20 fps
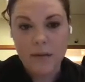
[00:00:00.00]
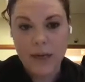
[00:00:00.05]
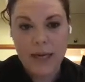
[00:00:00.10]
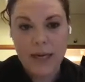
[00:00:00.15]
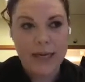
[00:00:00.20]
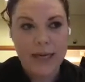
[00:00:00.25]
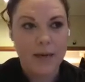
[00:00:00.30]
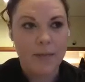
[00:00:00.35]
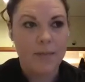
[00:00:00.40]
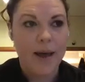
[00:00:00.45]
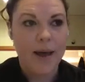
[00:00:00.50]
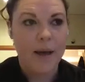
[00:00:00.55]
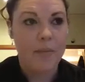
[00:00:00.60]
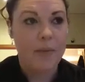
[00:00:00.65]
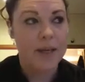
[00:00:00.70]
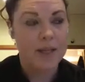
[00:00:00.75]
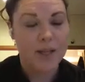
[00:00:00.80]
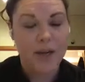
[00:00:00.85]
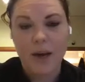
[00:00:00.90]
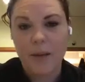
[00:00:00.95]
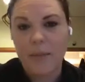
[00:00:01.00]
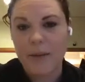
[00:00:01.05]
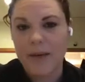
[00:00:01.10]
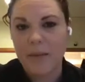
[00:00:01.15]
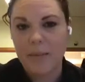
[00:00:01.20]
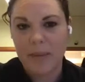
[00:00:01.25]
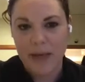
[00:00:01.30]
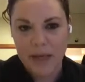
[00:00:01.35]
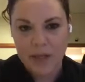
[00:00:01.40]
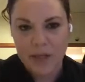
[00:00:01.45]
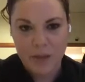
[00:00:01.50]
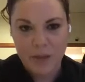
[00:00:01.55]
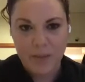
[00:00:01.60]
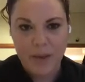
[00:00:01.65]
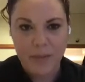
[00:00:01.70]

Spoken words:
at my job and at managing